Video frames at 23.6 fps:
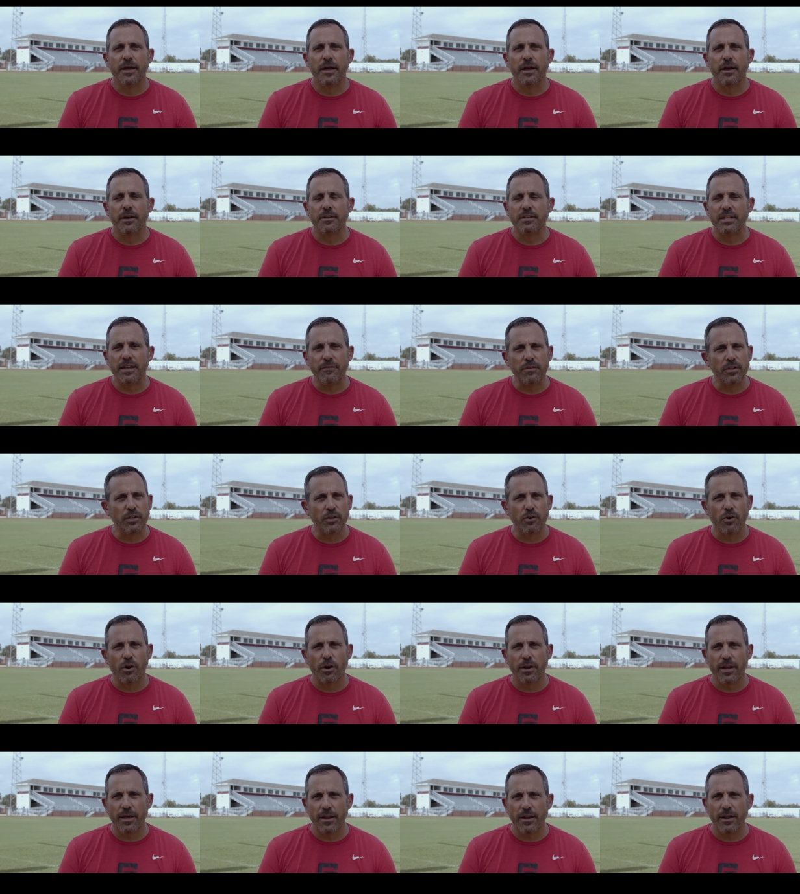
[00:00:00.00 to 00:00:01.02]
Uh, Davian
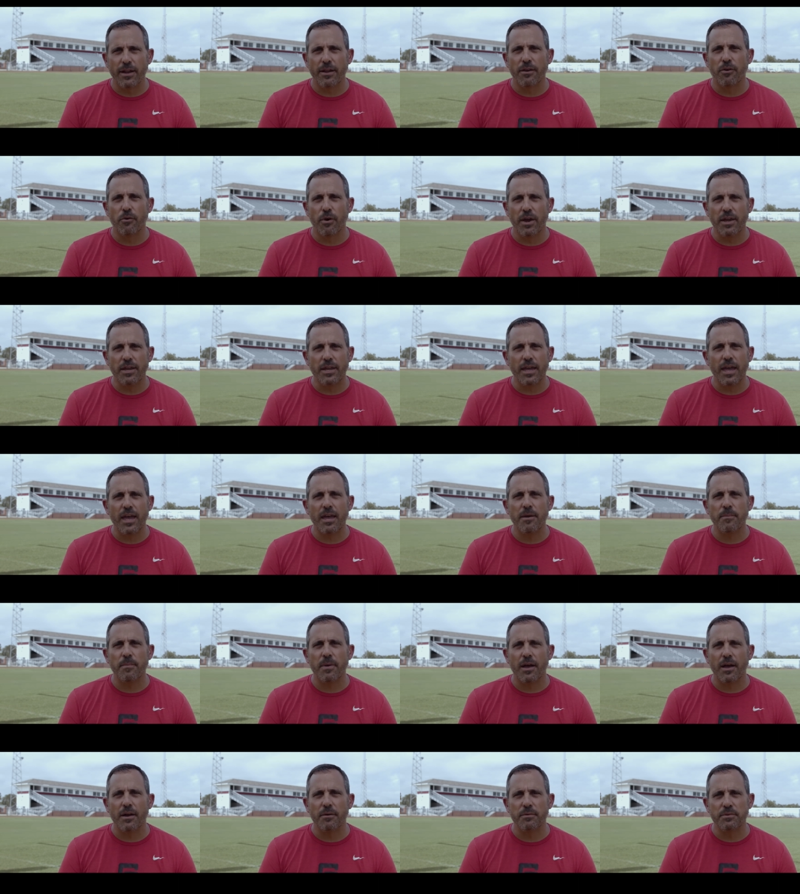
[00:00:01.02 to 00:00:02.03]
Lagarde had a great game.
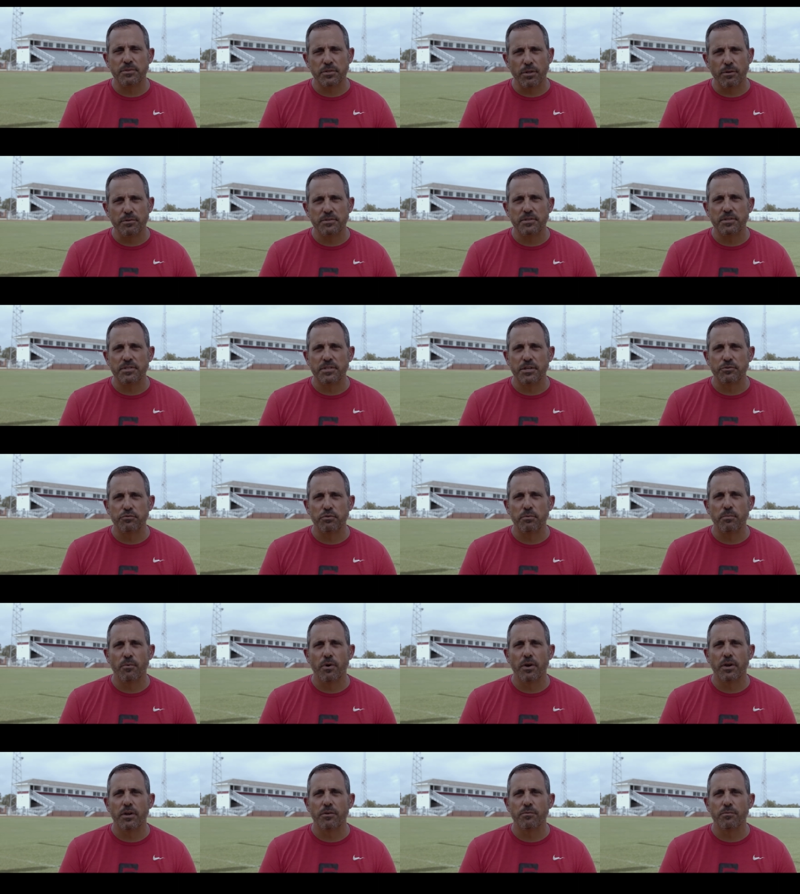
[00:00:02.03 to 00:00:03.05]
Uh, he was close to century
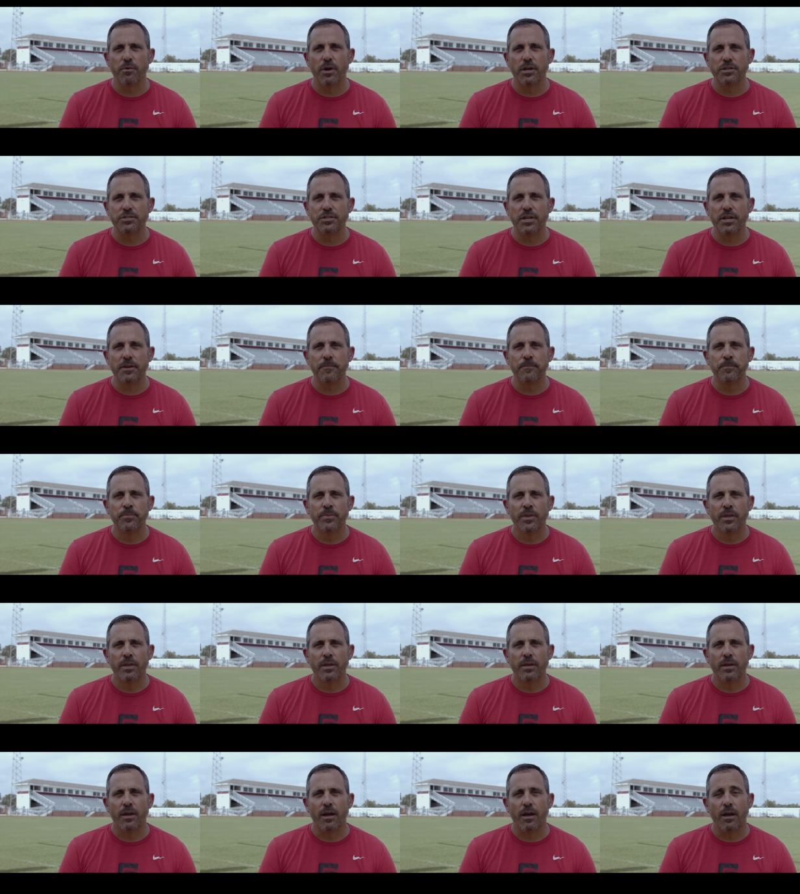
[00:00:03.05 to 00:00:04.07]
mark in rushing.
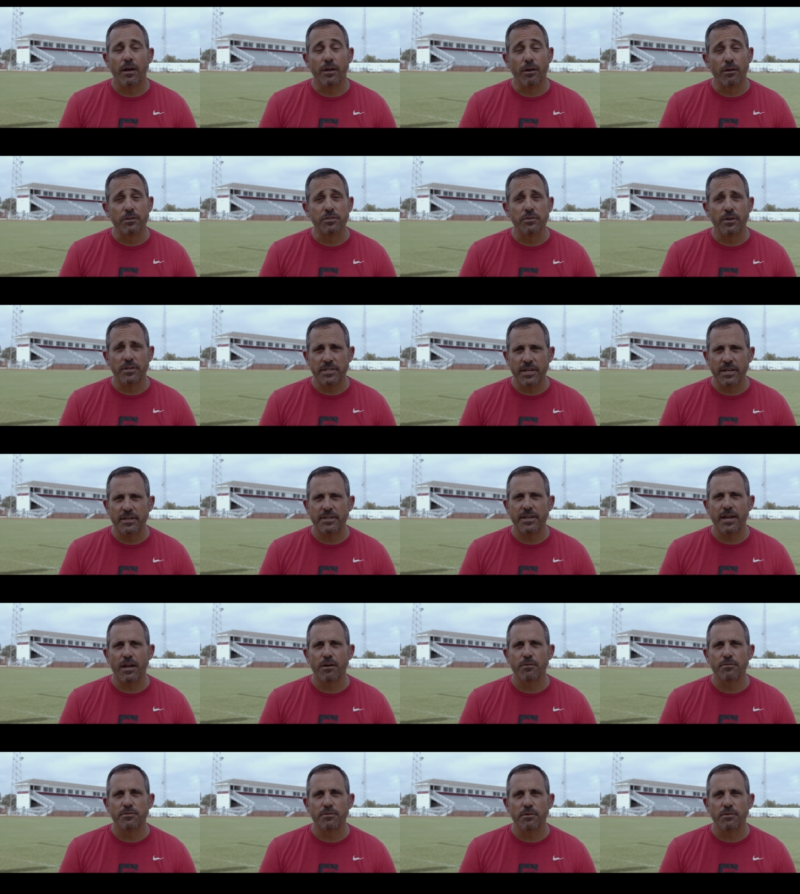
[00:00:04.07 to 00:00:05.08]
Uh, he also had 10
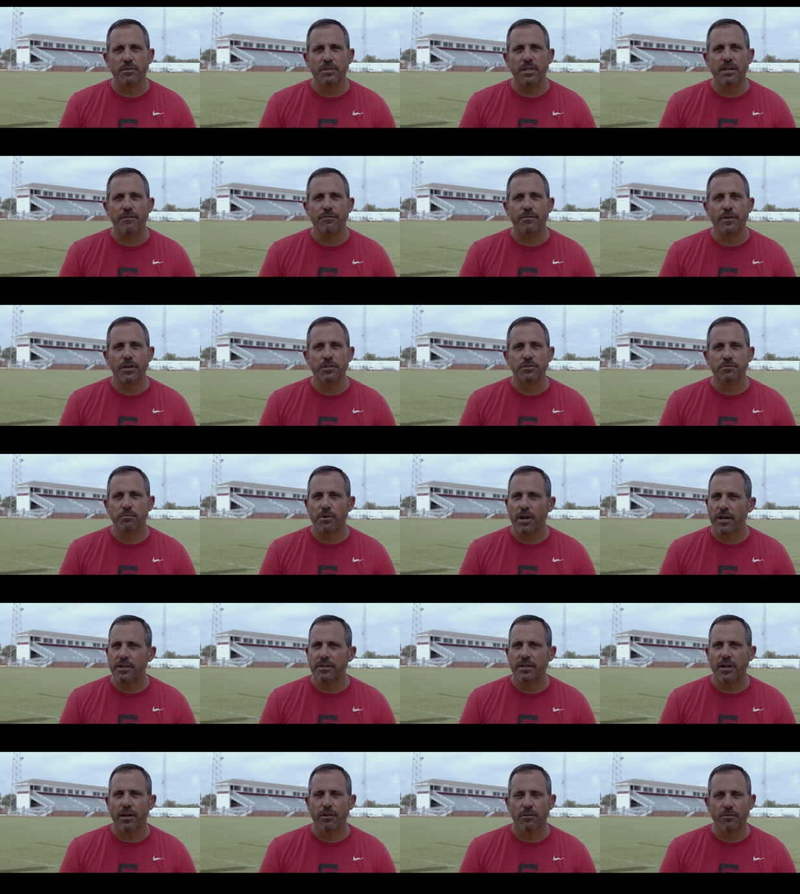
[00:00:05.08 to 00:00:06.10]
tackles on defense.
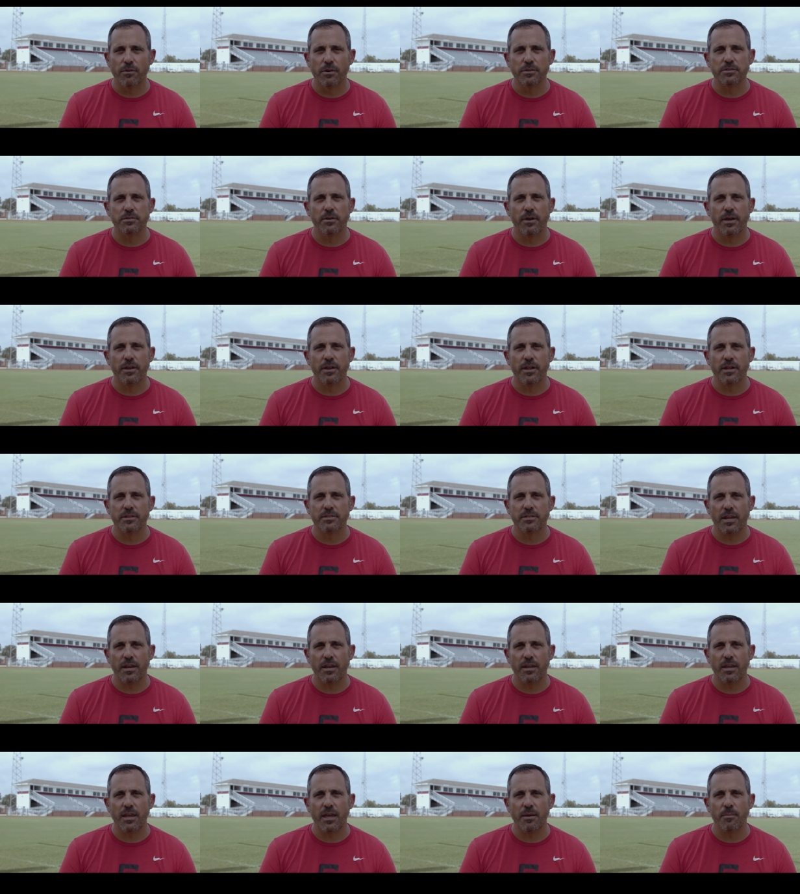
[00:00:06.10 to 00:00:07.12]
Ryan Tyler also had an
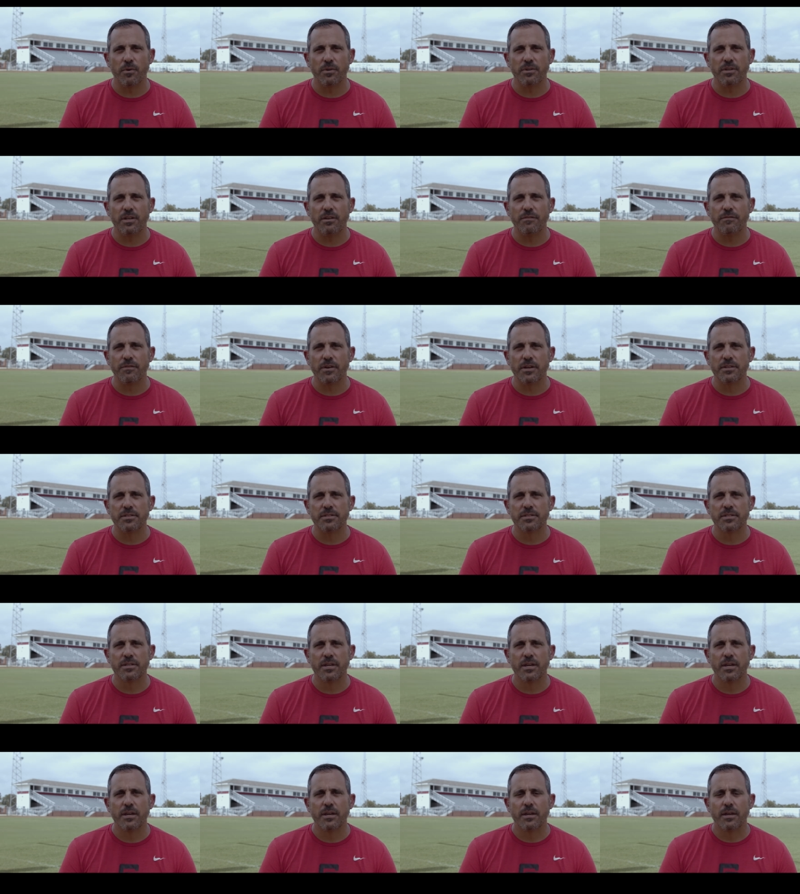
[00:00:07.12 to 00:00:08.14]
outstanding game on defense.